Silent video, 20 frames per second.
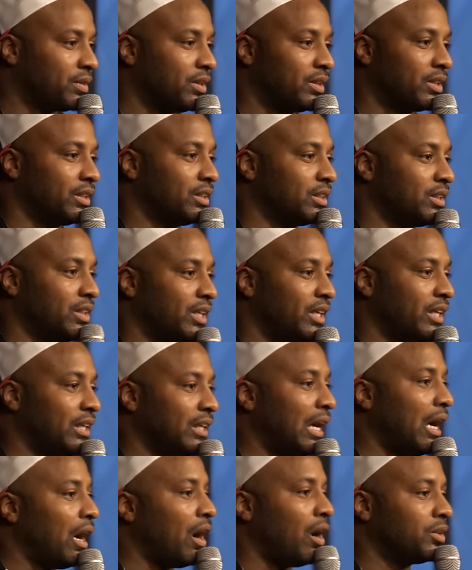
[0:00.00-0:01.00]
cook and clean,
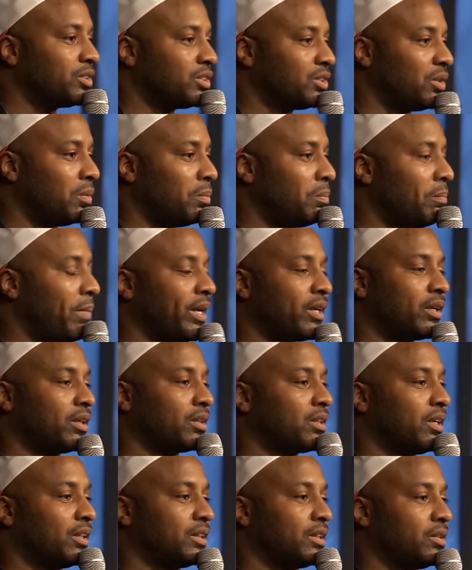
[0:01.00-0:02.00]
I also make her
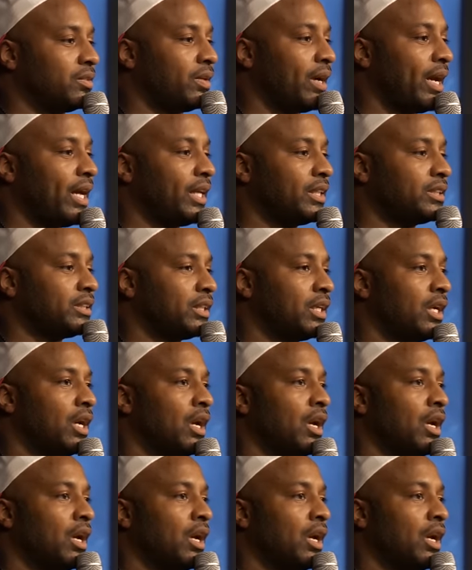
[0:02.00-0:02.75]
cut the grass,